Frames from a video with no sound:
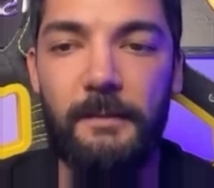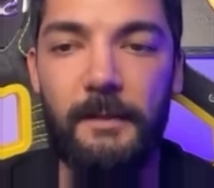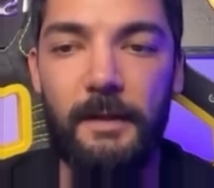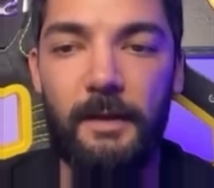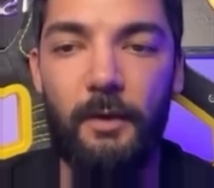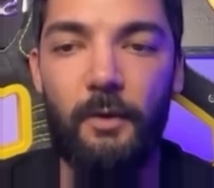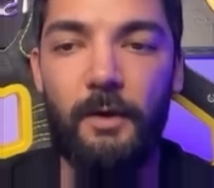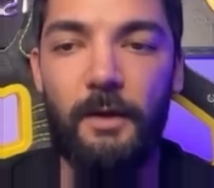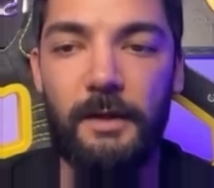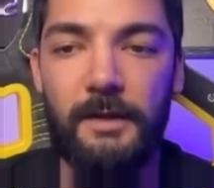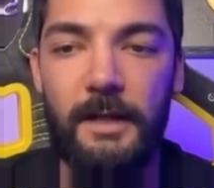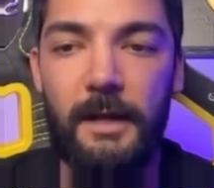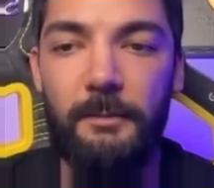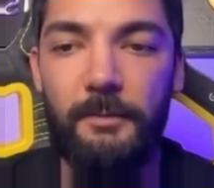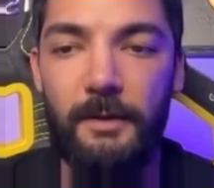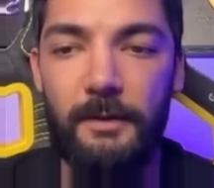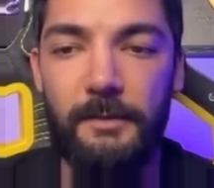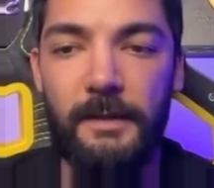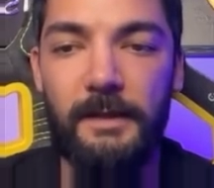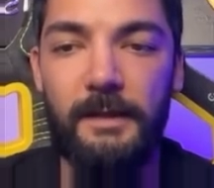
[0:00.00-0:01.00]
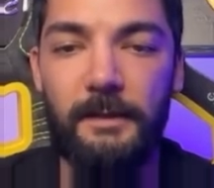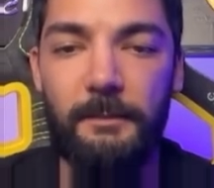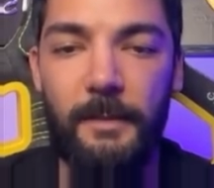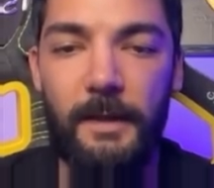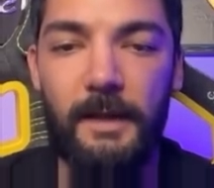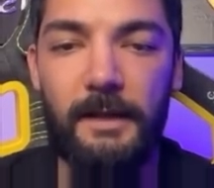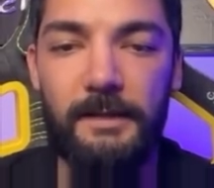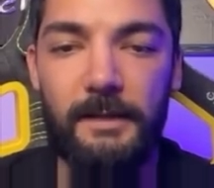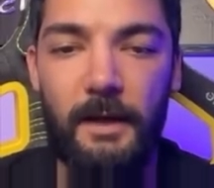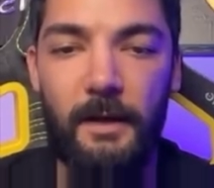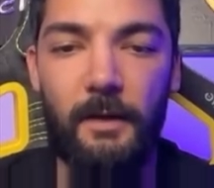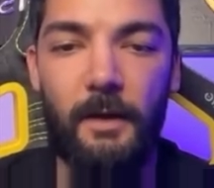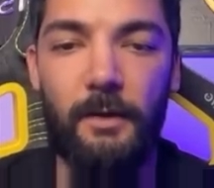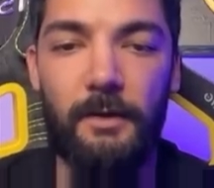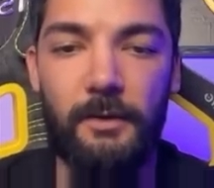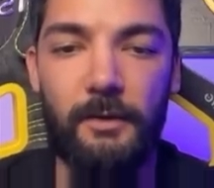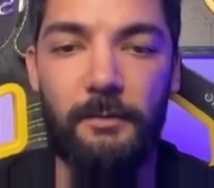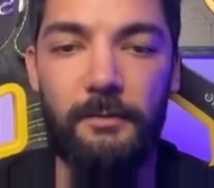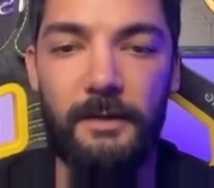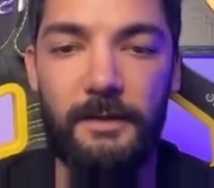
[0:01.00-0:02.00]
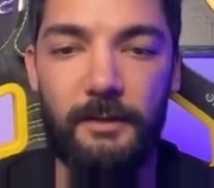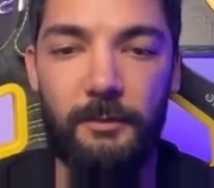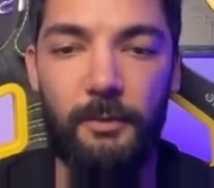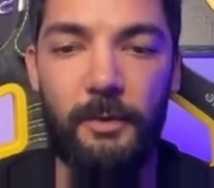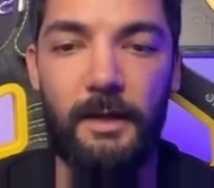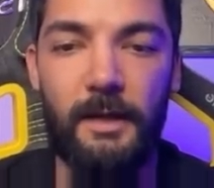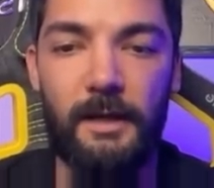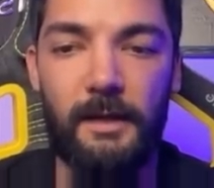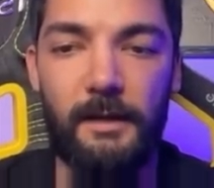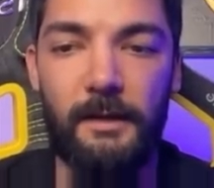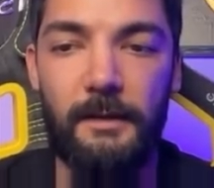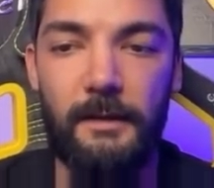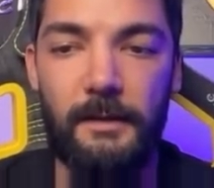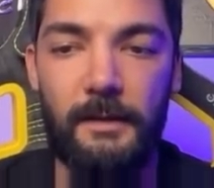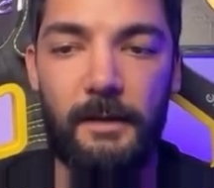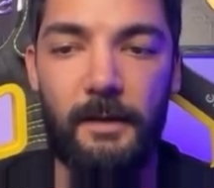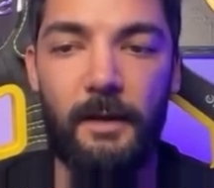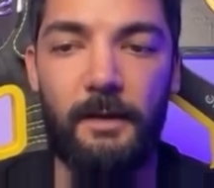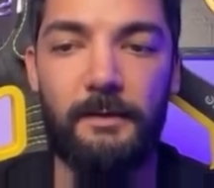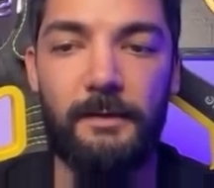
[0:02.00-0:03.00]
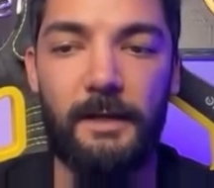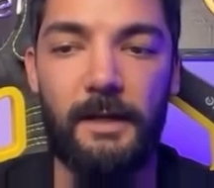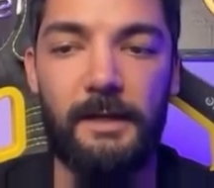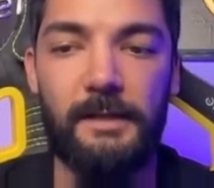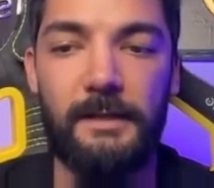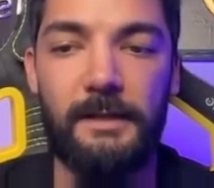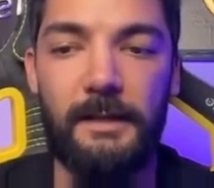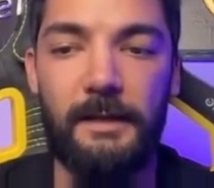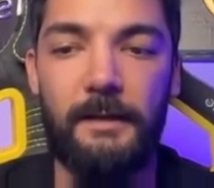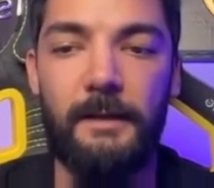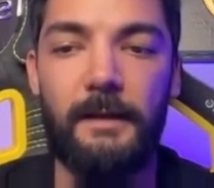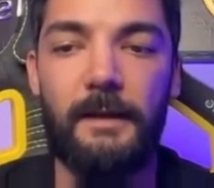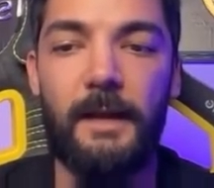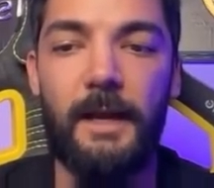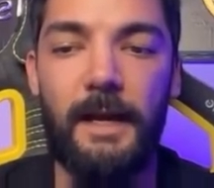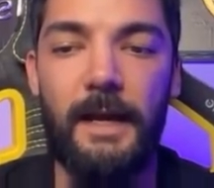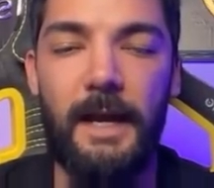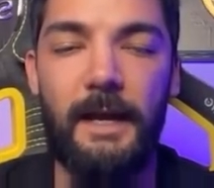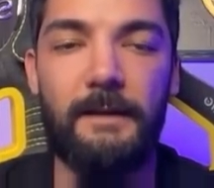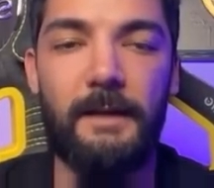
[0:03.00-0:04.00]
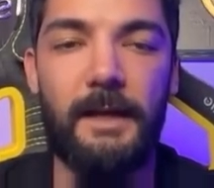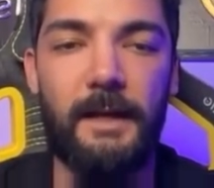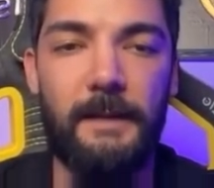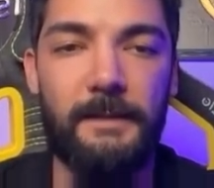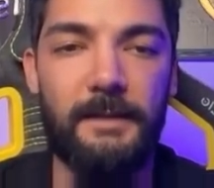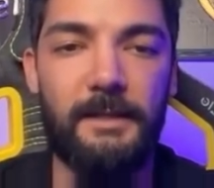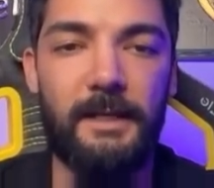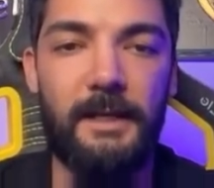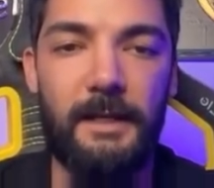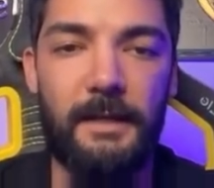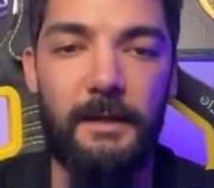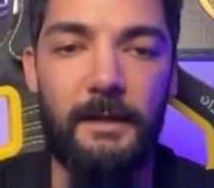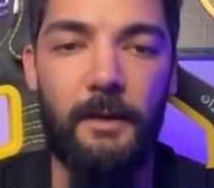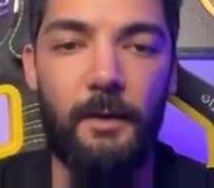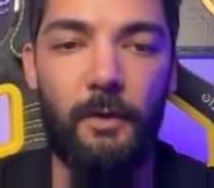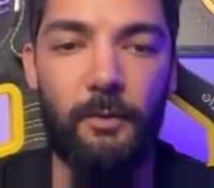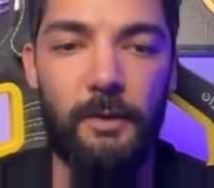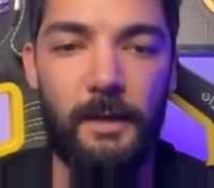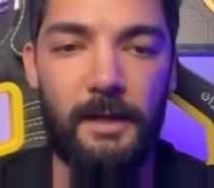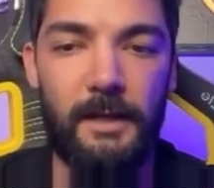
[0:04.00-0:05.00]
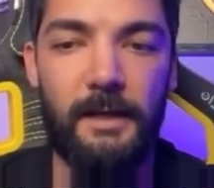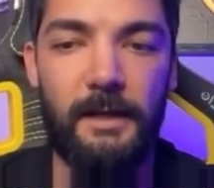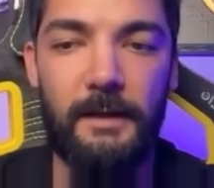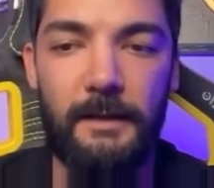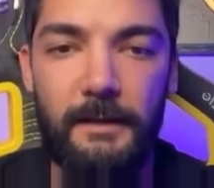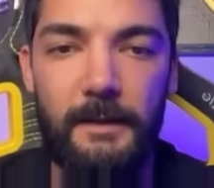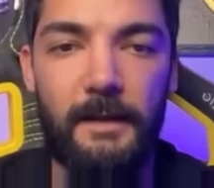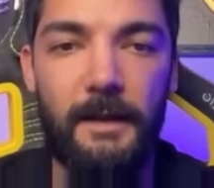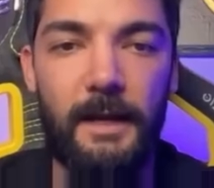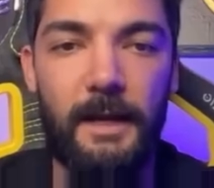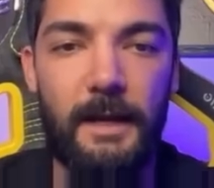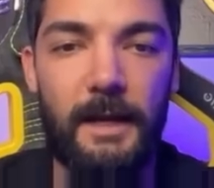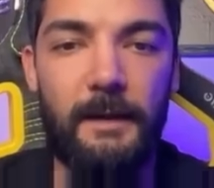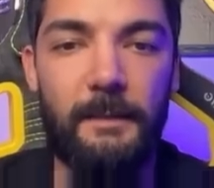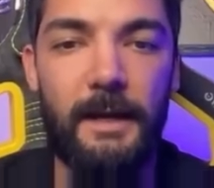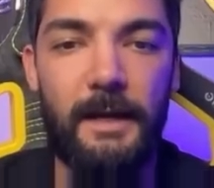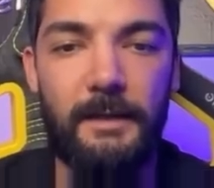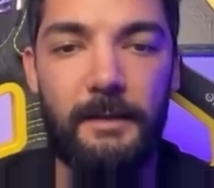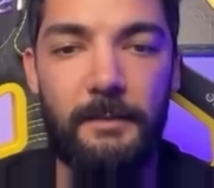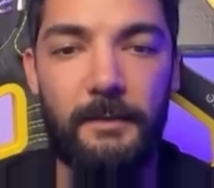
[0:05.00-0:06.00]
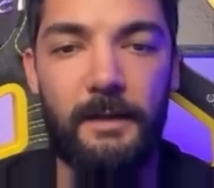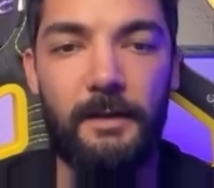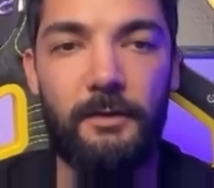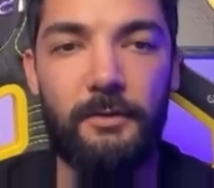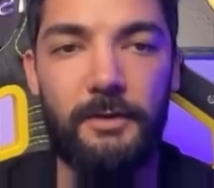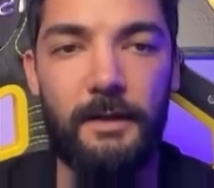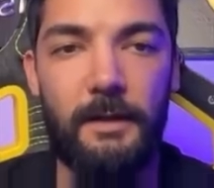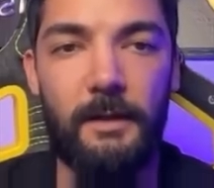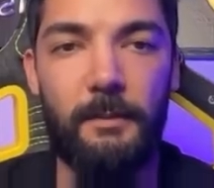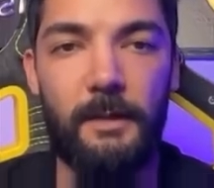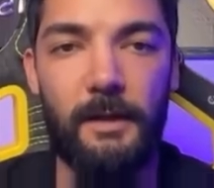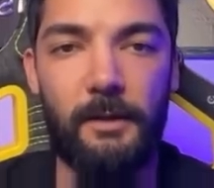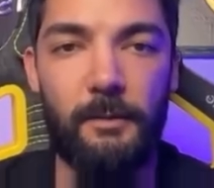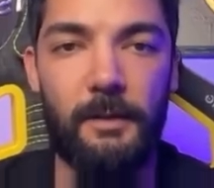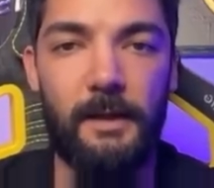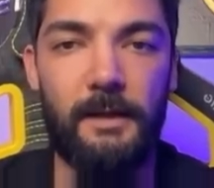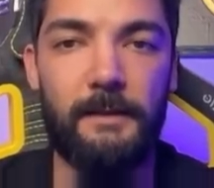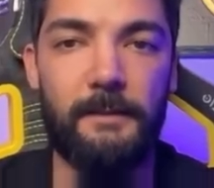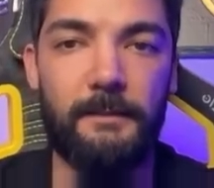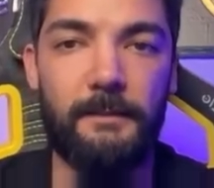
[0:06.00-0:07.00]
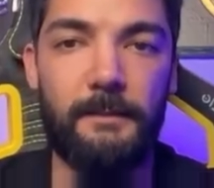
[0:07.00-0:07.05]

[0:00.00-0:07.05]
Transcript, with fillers: The orders I previously placed are also visible here. Look, friends, I have N F Ts already. I am actively using them anyway.